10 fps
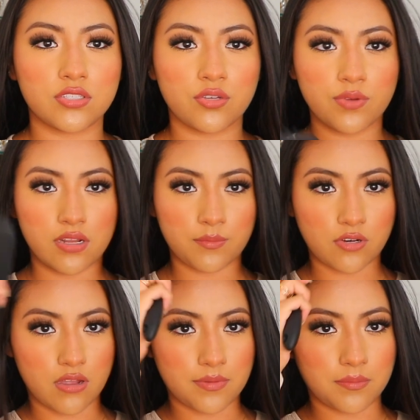so when I'm
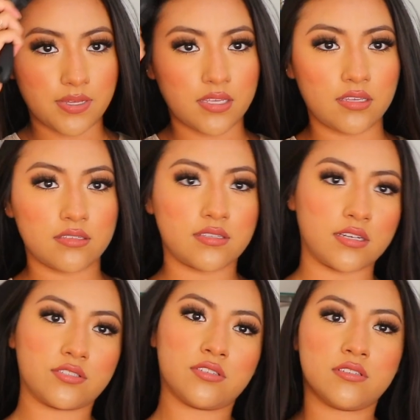grabbing my
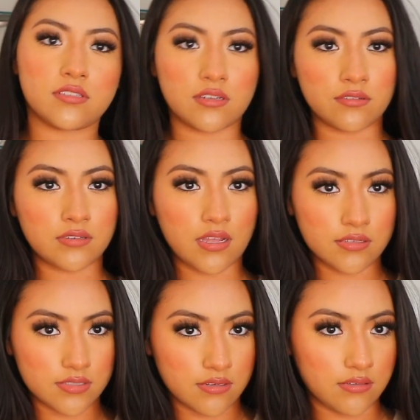sections I don't
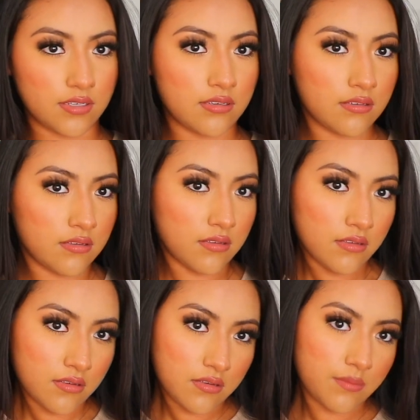accidentally
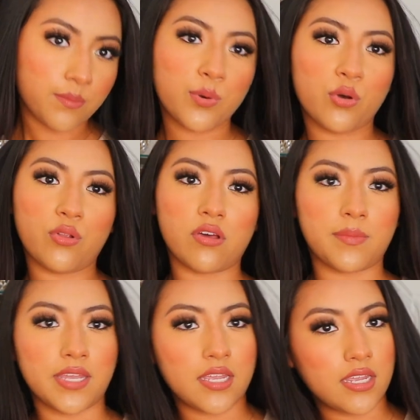pull on
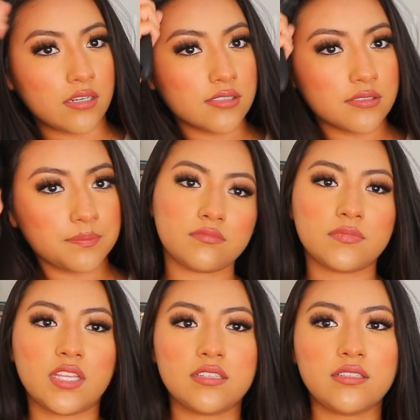my hair.
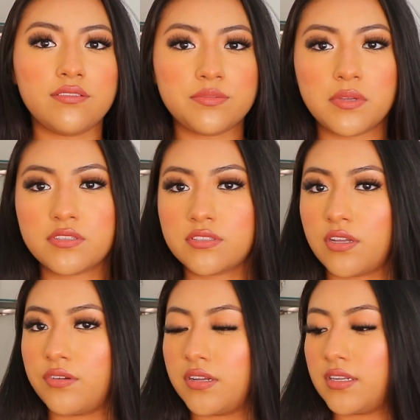This stuff smells
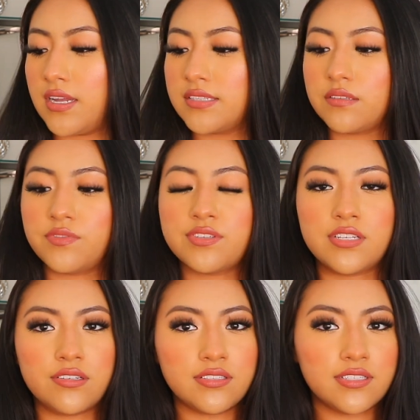so good, guys. If you
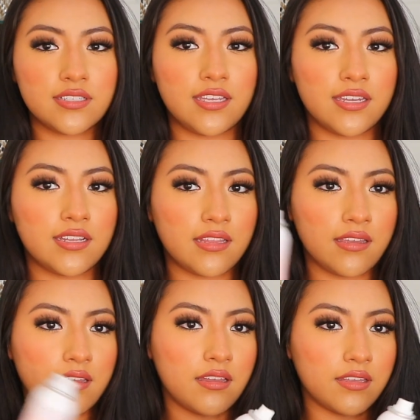seriously need
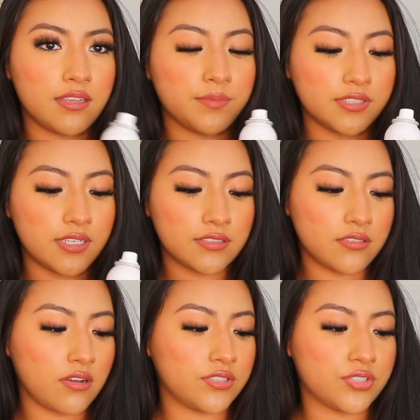like a heat
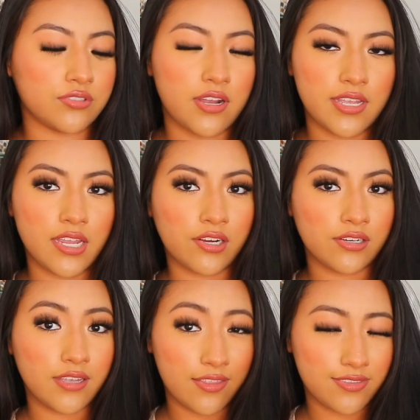protectant on dry hair,
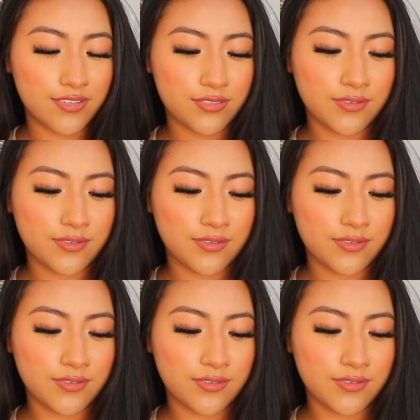get this